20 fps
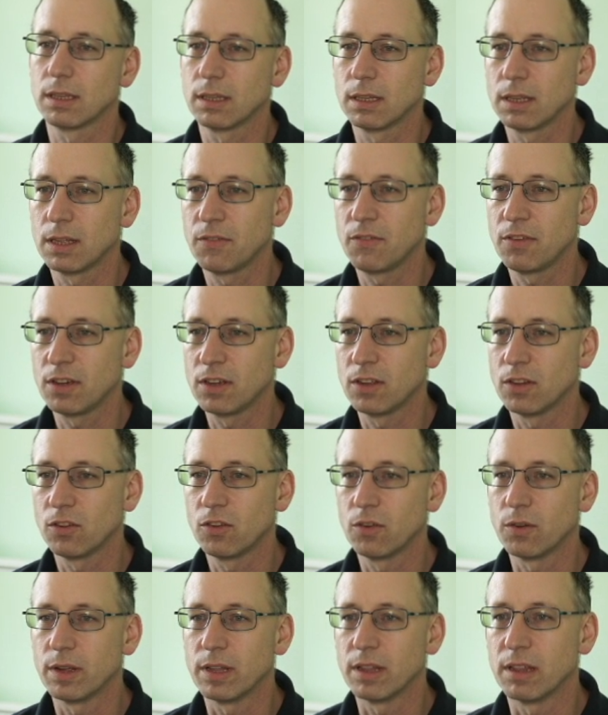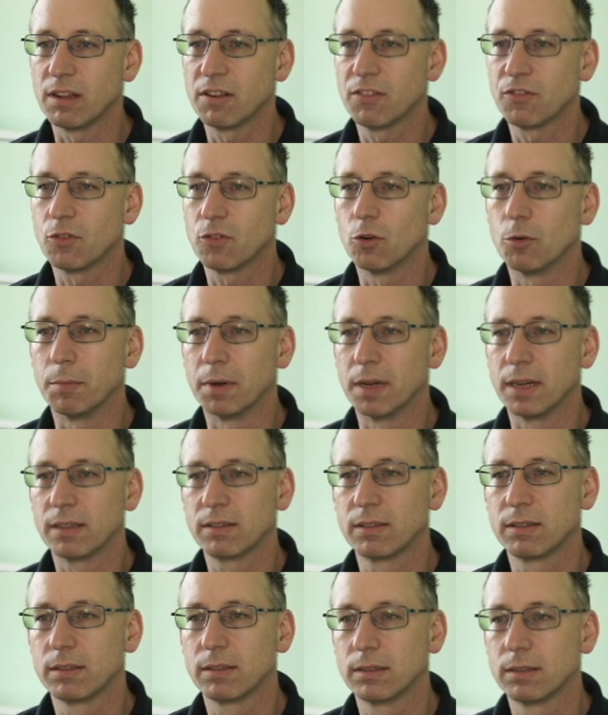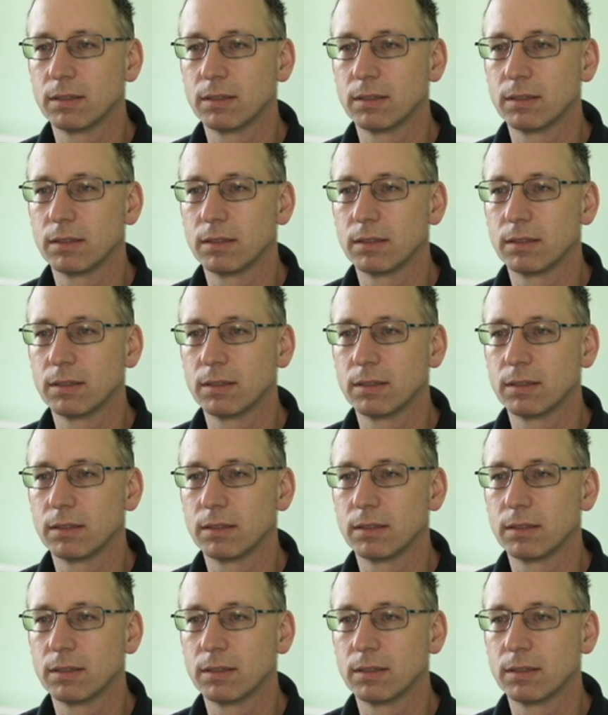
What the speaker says: if you can do it in this format.